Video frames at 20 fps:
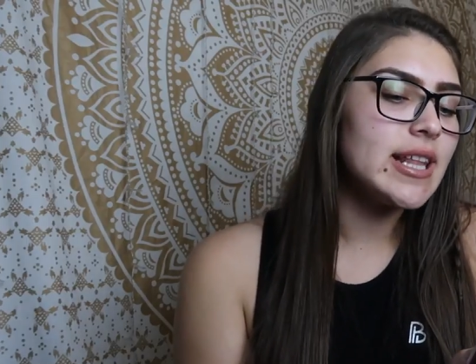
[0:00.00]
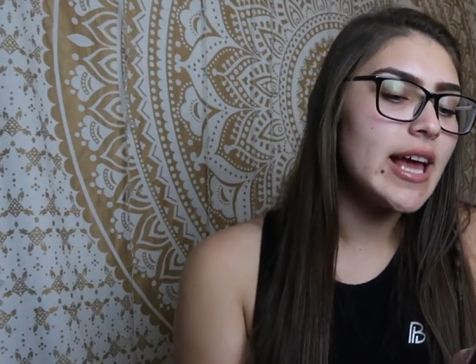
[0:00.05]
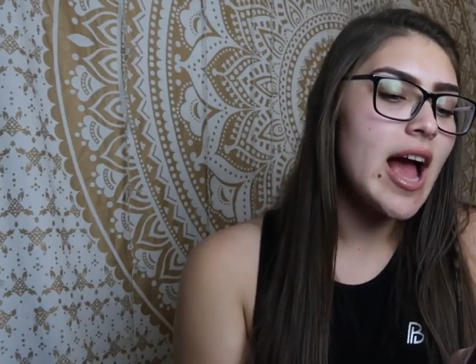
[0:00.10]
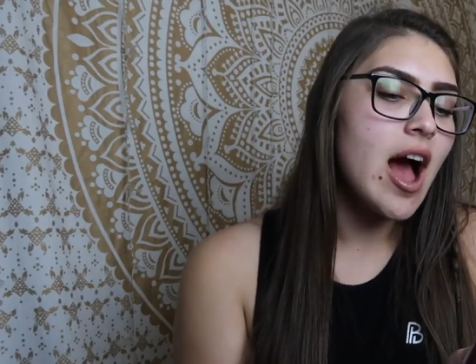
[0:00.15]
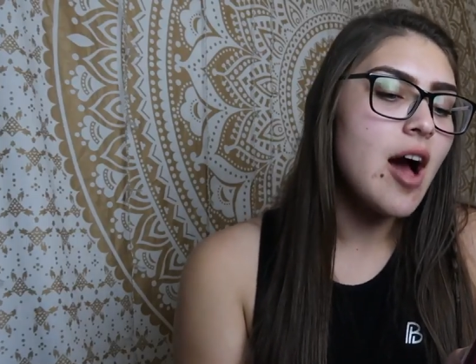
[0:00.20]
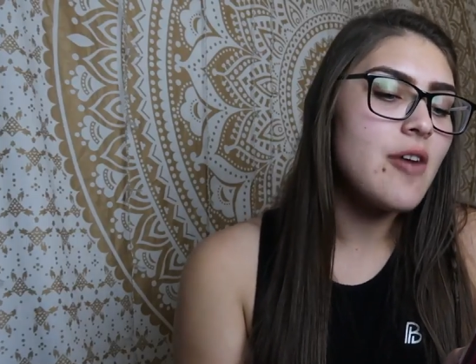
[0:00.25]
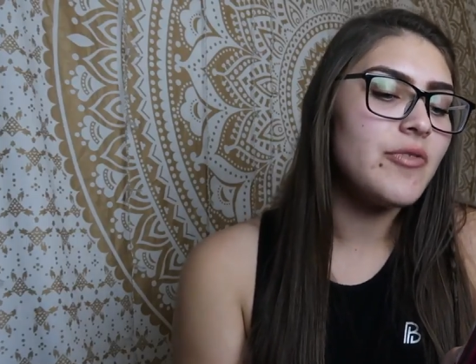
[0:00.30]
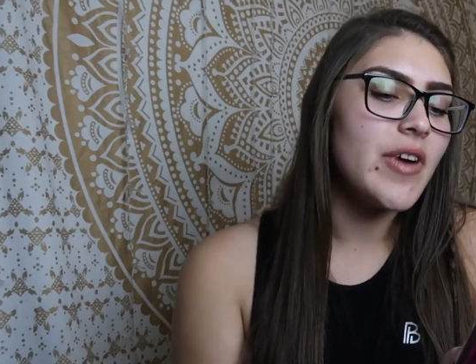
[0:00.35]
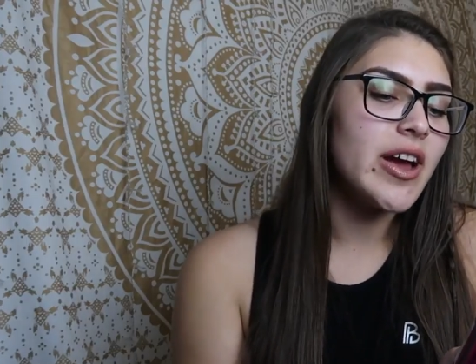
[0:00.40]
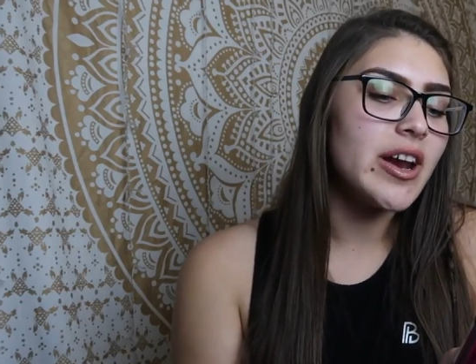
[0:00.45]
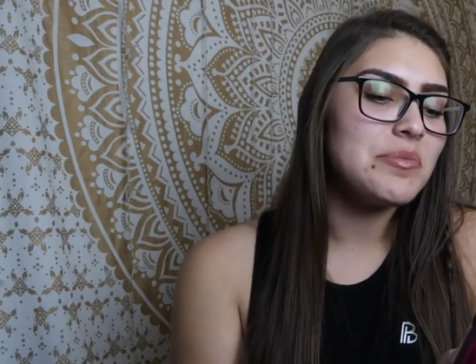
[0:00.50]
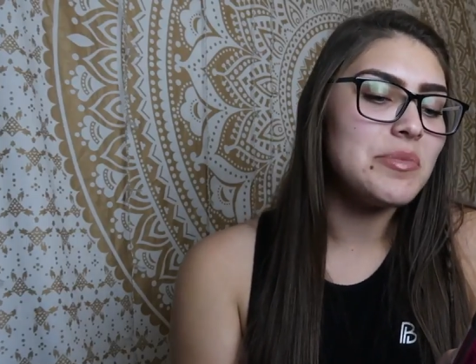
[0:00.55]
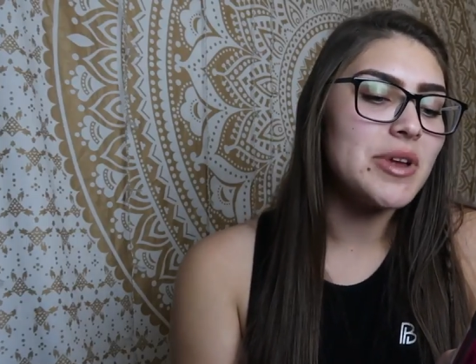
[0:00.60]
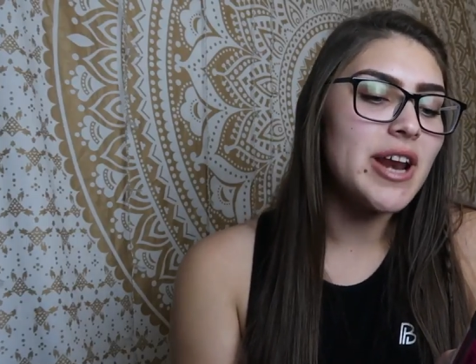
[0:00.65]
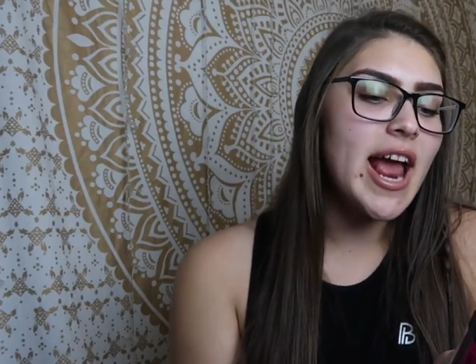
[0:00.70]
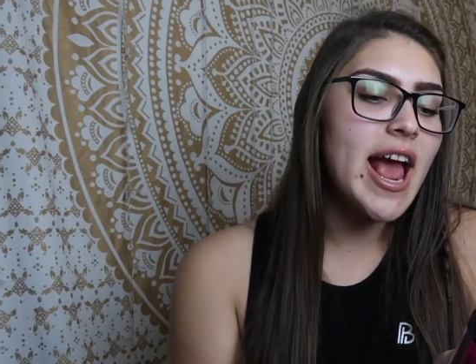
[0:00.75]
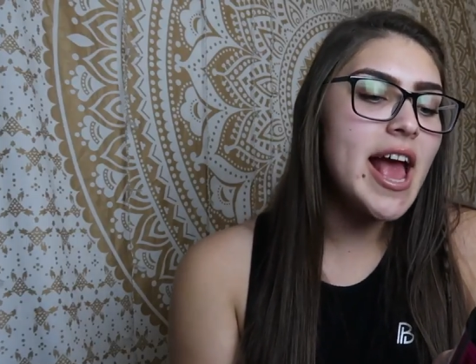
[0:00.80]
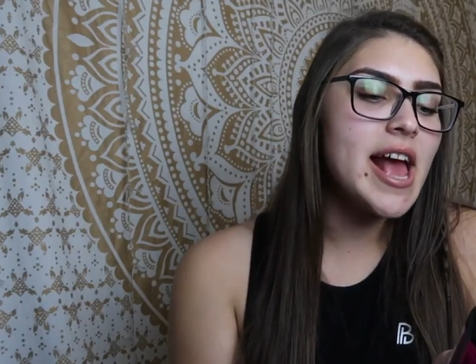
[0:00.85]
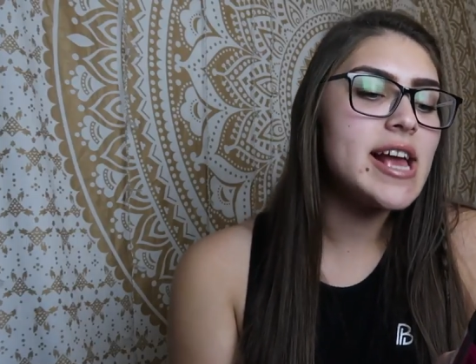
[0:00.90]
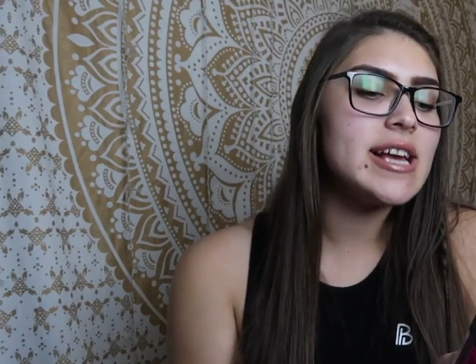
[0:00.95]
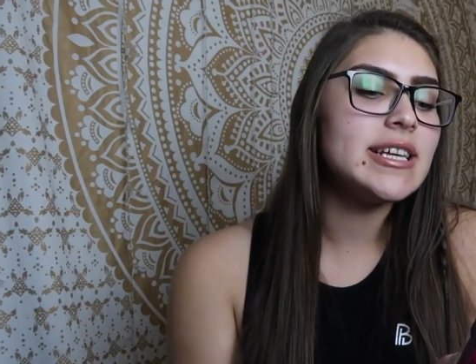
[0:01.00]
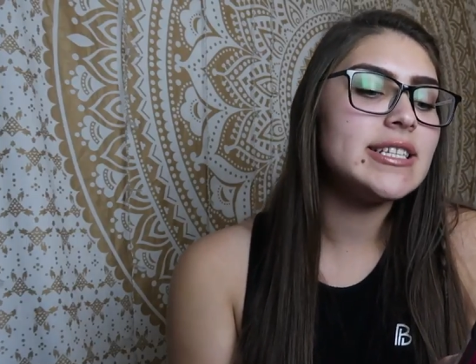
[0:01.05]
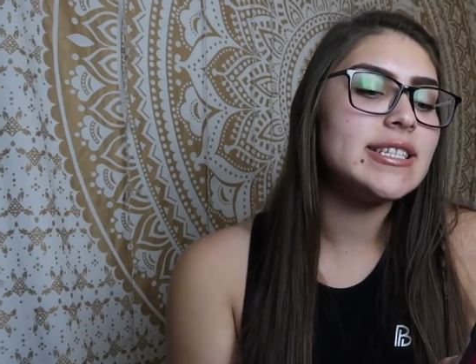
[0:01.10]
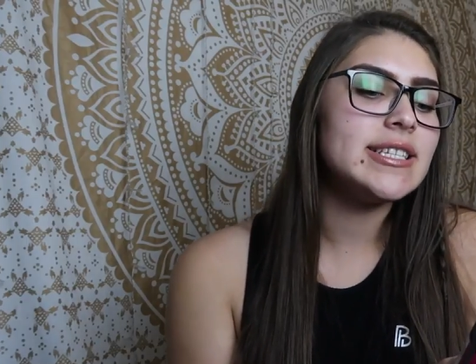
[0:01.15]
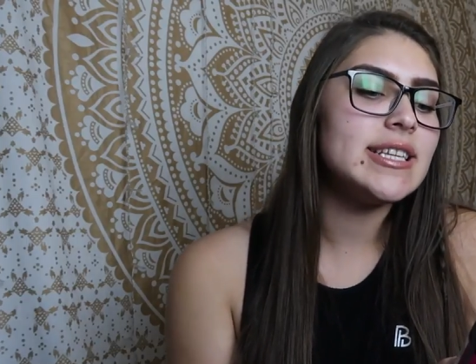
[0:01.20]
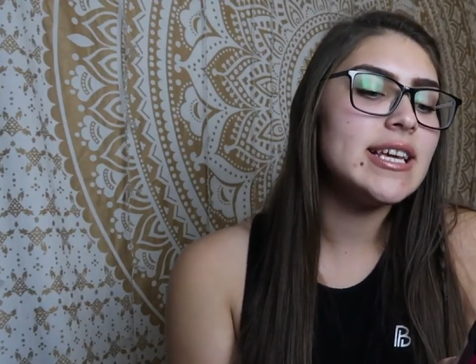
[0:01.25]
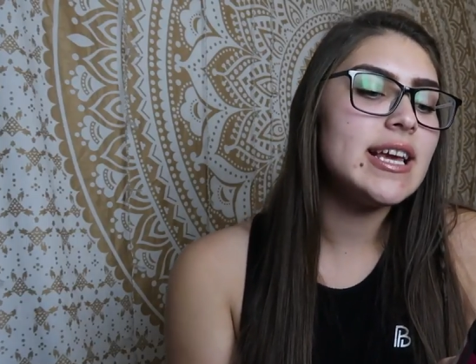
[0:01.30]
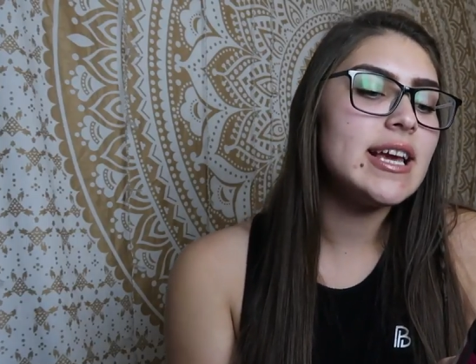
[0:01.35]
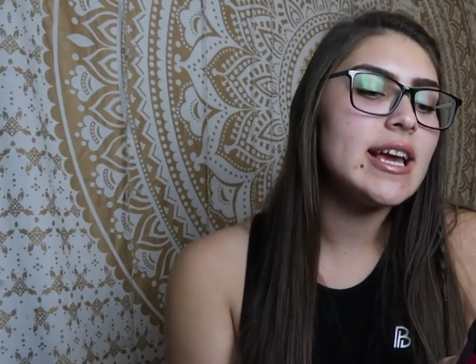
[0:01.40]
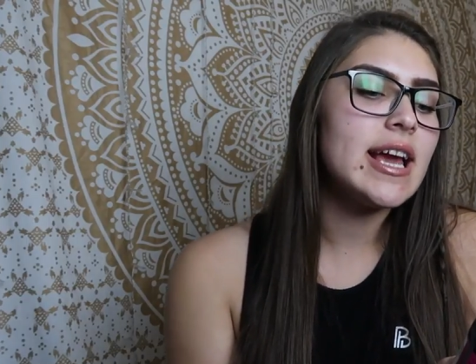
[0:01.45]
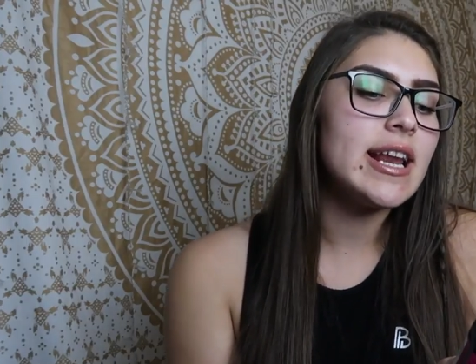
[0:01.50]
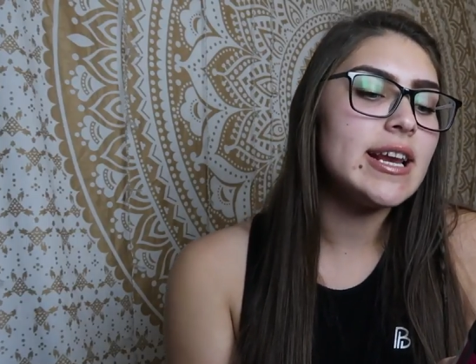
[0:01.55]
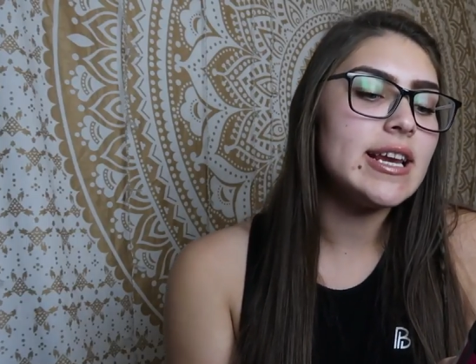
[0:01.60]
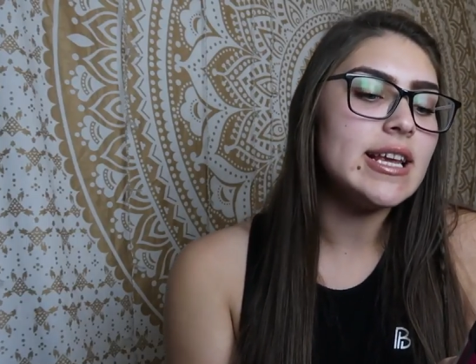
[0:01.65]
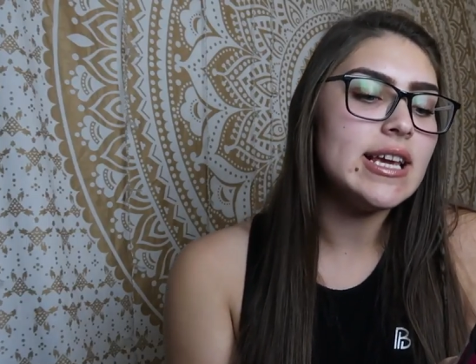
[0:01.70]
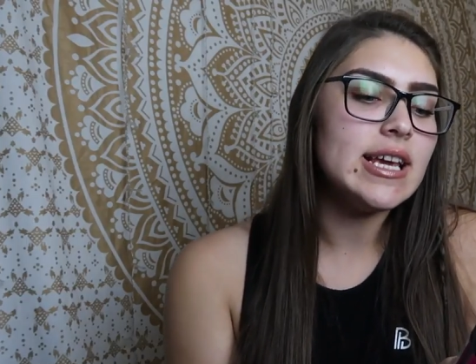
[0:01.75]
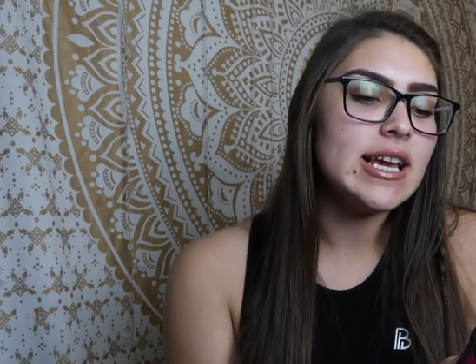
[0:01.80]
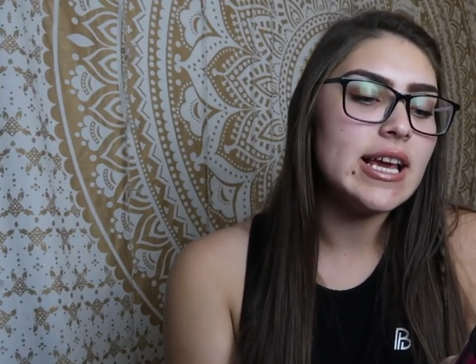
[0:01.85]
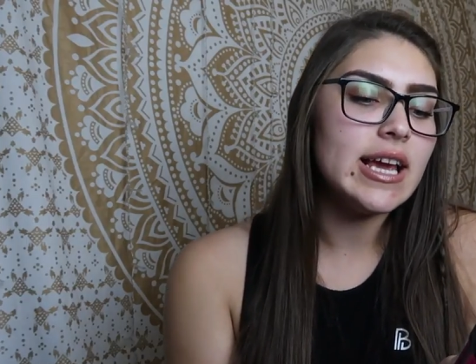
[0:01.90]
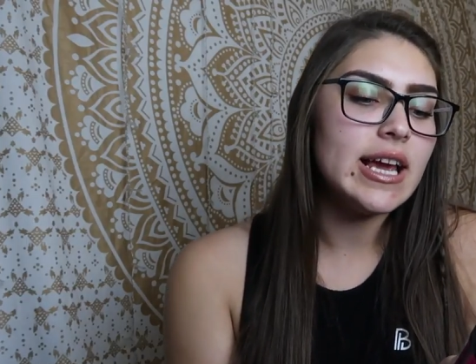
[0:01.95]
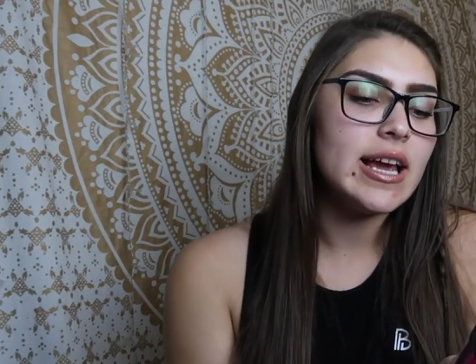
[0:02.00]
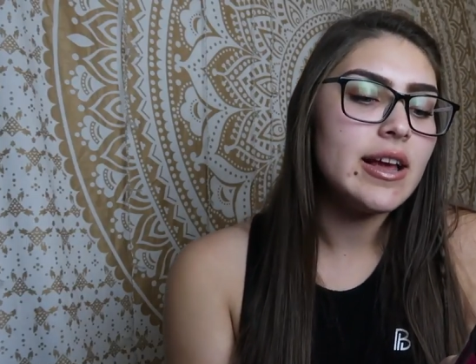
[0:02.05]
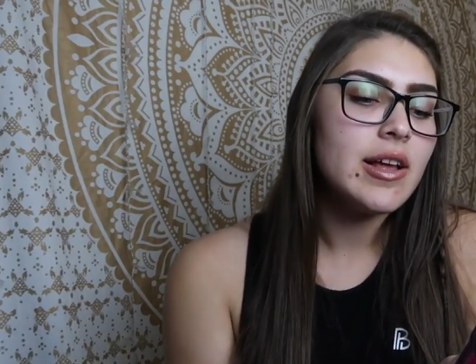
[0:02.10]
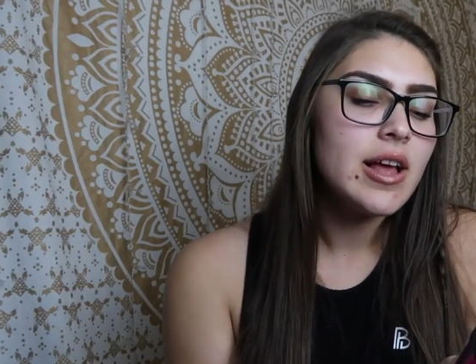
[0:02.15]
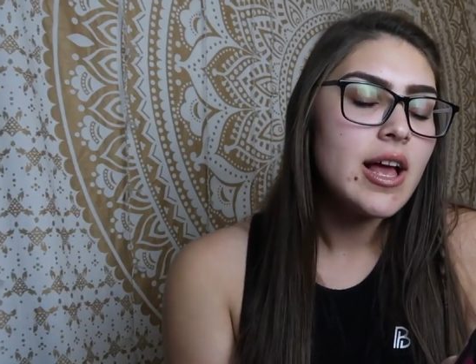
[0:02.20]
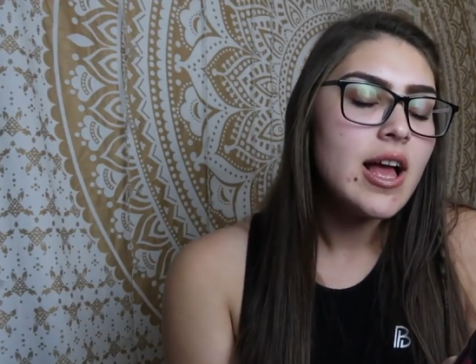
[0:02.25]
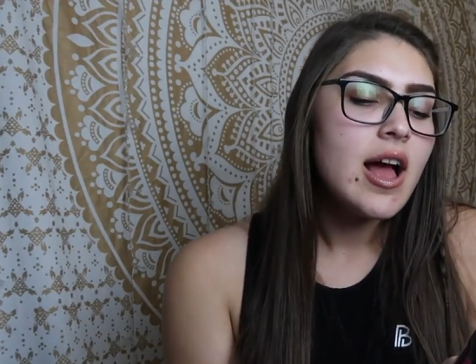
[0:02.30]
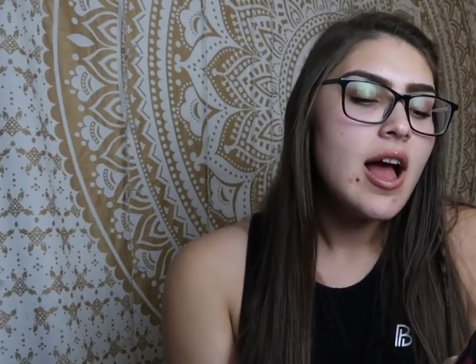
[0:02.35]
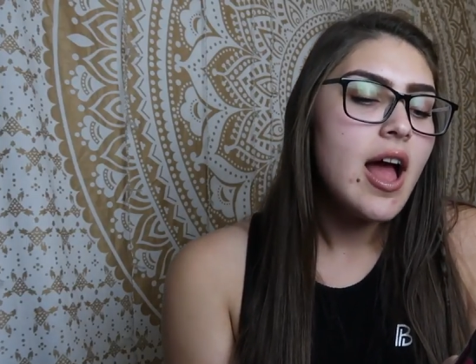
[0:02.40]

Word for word: they have vitamin a c and e